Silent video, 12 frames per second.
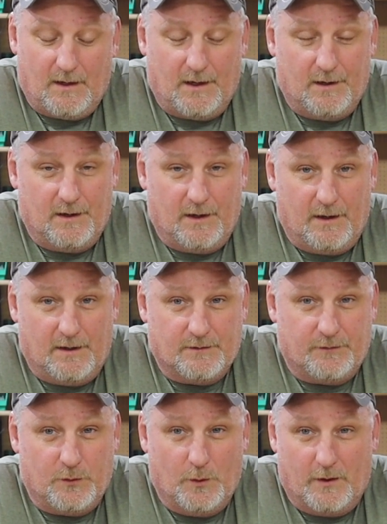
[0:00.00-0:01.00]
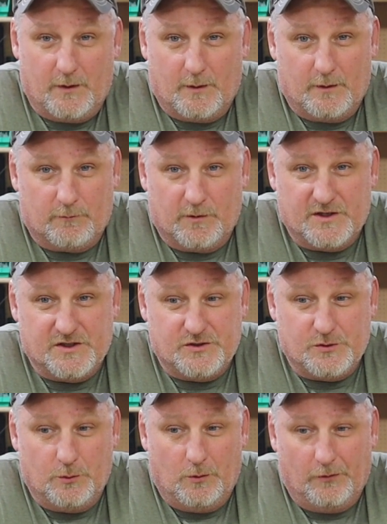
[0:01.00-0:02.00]
a few other rigid
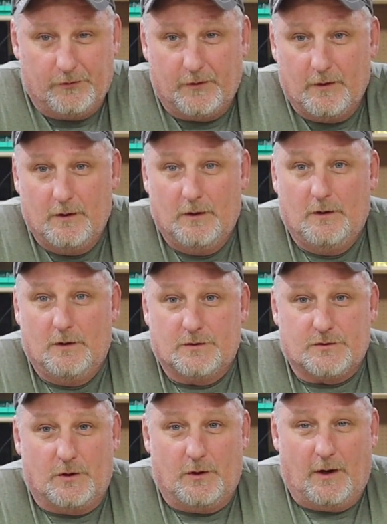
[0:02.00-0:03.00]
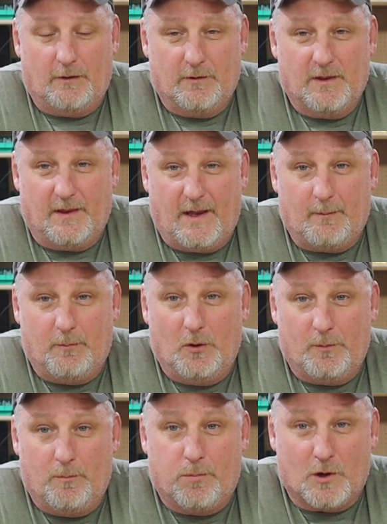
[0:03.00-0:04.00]
tools. So I really like
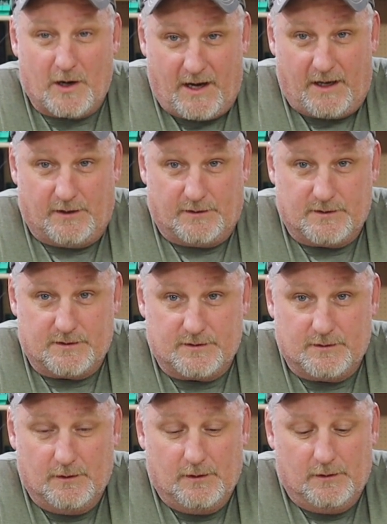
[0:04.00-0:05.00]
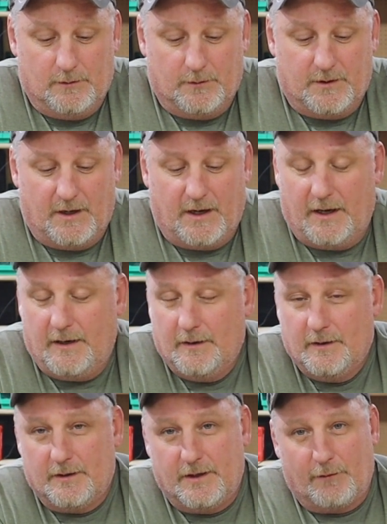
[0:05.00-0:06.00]
both brands. Okay,
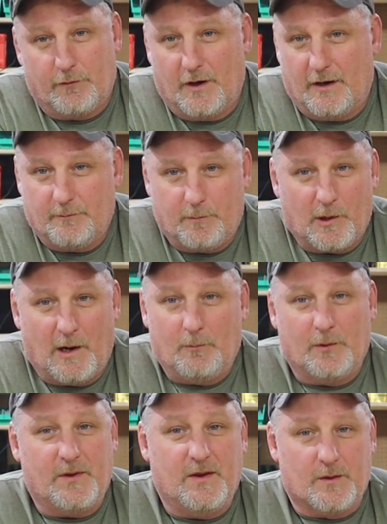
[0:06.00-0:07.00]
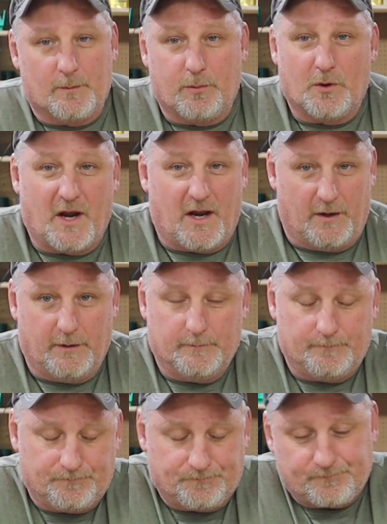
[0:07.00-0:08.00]
never had a problem with either brand.
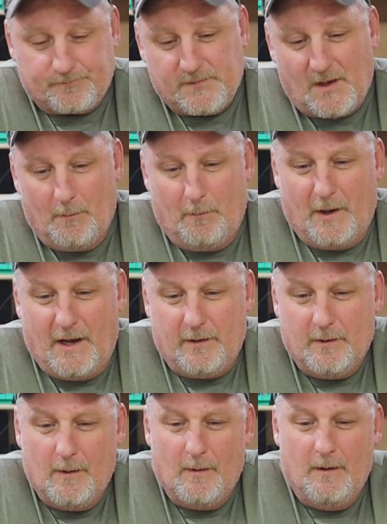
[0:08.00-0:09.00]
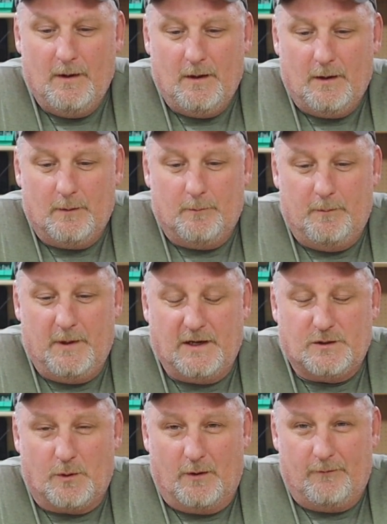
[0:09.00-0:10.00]
But
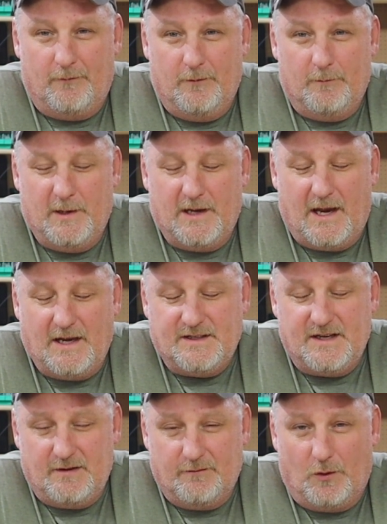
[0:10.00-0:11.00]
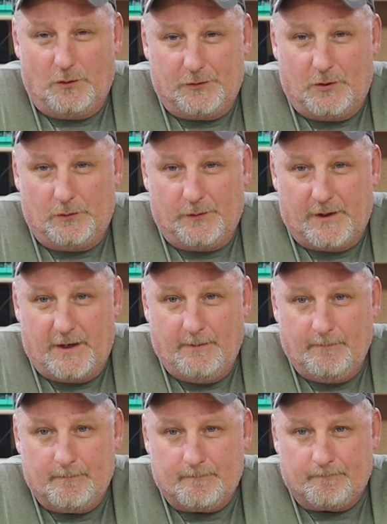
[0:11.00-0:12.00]
being 18 volt only,